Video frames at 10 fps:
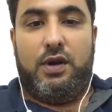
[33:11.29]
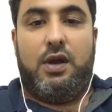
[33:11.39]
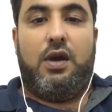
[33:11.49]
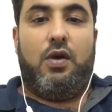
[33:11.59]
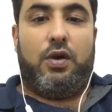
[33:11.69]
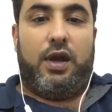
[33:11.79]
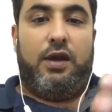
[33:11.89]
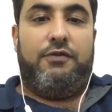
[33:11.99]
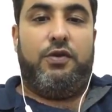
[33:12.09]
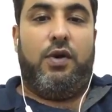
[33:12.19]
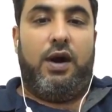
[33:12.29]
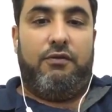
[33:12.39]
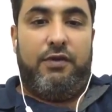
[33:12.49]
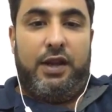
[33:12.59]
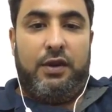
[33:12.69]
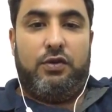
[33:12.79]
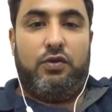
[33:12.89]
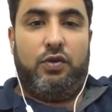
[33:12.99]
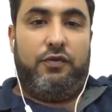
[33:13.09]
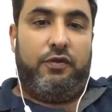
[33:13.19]
Okay, if you are willing to
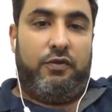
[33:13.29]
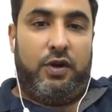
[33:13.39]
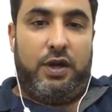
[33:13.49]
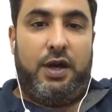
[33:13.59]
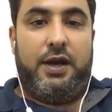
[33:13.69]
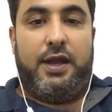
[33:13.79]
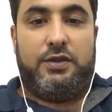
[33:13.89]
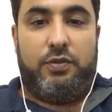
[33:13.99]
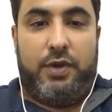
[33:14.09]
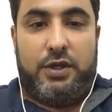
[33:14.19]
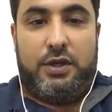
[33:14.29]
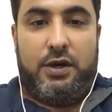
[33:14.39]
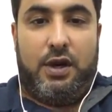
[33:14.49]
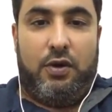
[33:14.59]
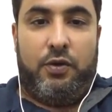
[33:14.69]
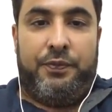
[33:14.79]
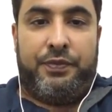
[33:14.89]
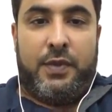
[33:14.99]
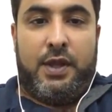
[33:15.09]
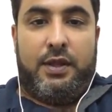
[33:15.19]
do, if you have not done it as you mentioned now,
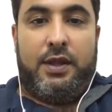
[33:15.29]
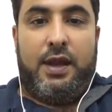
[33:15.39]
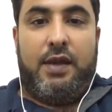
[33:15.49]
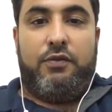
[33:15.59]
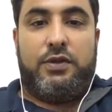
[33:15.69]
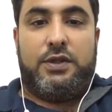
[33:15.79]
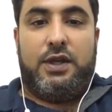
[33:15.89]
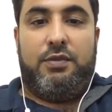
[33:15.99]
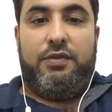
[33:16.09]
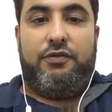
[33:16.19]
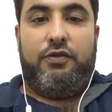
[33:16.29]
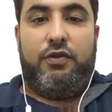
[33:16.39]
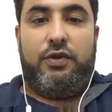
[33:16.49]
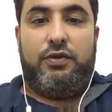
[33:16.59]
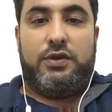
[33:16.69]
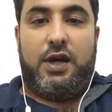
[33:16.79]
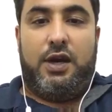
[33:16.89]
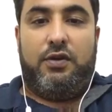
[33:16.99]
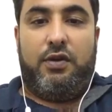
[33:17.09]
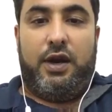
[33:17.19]
then I would say before you start
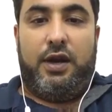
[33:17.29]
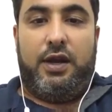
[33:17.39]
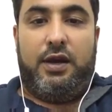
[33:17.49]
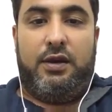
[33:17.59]
your idea,